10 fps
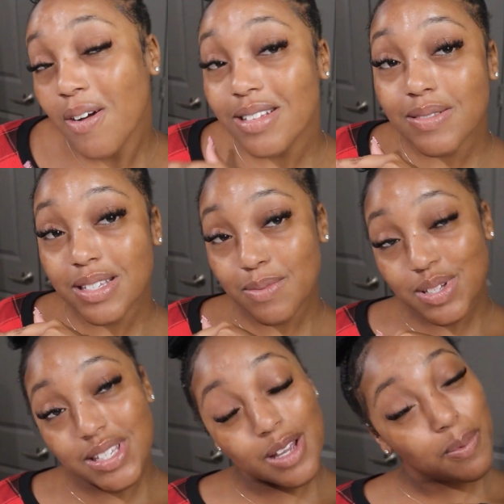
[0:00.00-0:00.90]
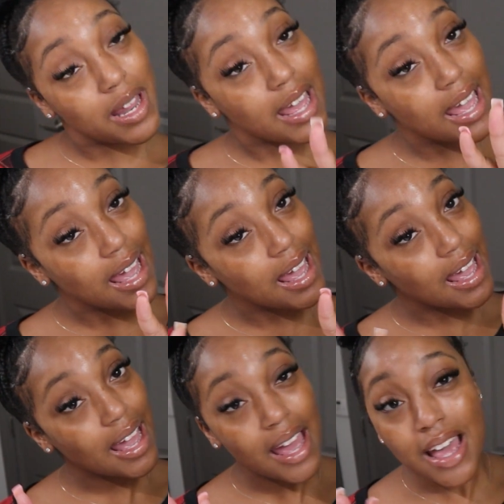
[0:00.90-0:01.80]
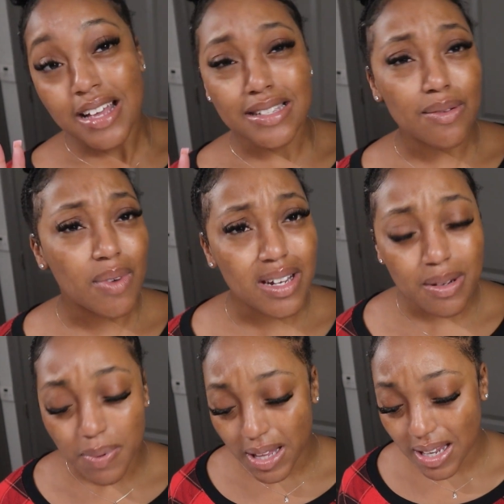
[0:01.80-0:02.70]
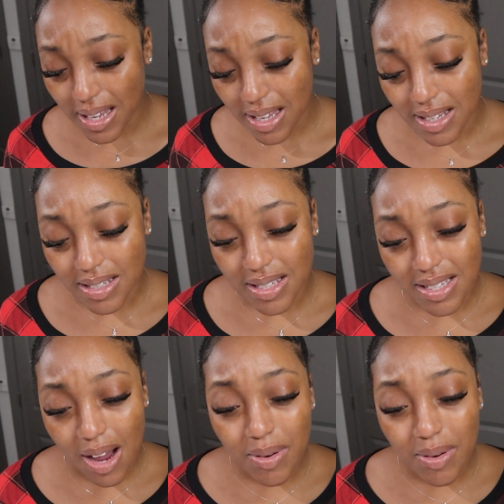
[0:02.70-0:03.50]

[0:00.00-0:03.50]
Christmas music playing. Some random playlist.